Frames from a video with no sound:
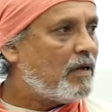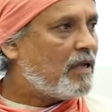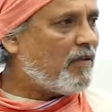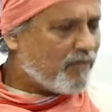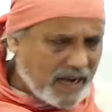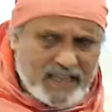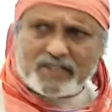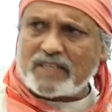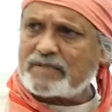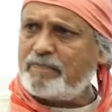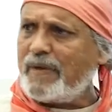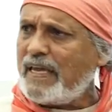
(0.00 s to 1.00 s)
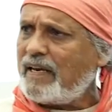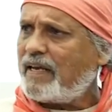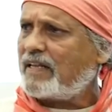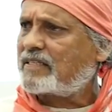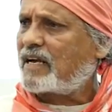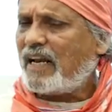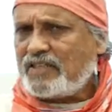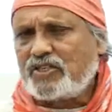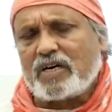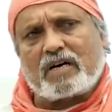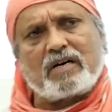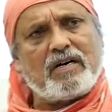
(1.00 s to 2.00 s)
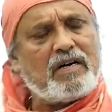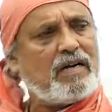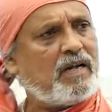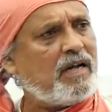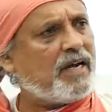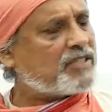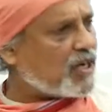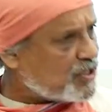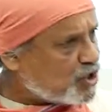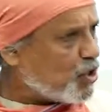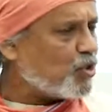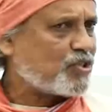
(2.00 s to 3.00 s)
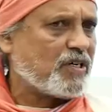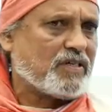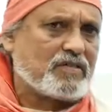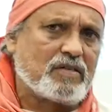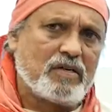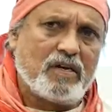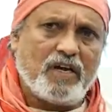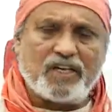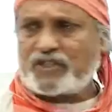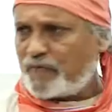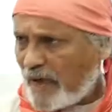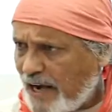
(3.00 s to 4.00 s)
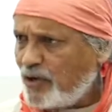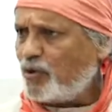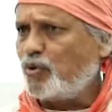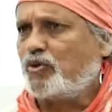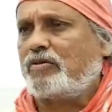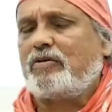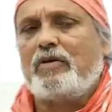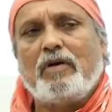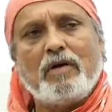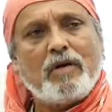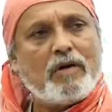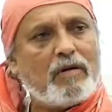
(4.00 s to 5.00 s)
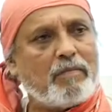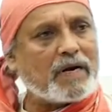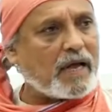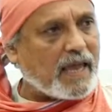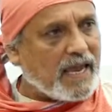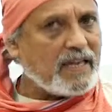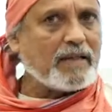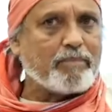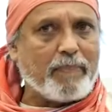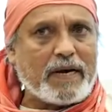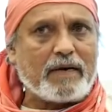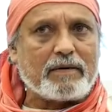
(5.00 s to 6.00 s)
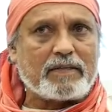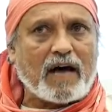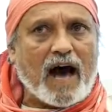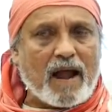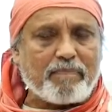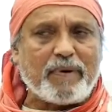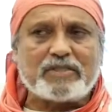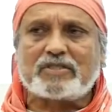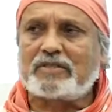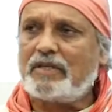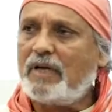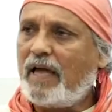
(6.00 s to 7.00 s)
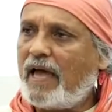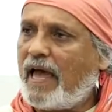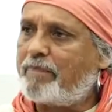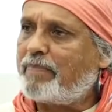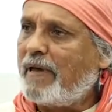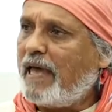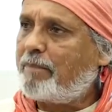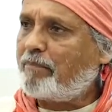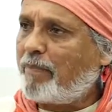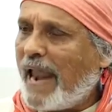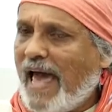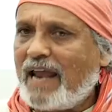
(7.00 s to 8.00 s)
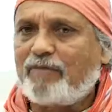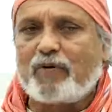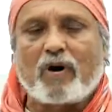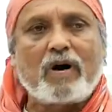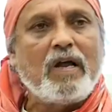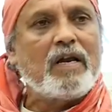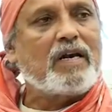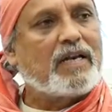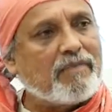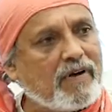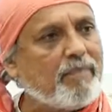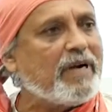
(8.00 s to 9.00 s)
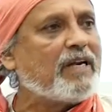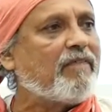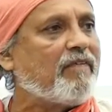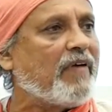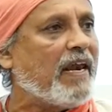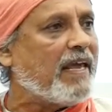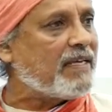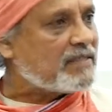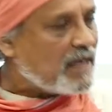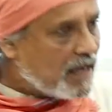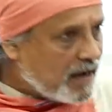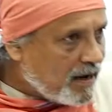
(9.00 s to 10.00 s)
A village does mean a culture, its resources, its values. But again the urbans have a plan for development of a village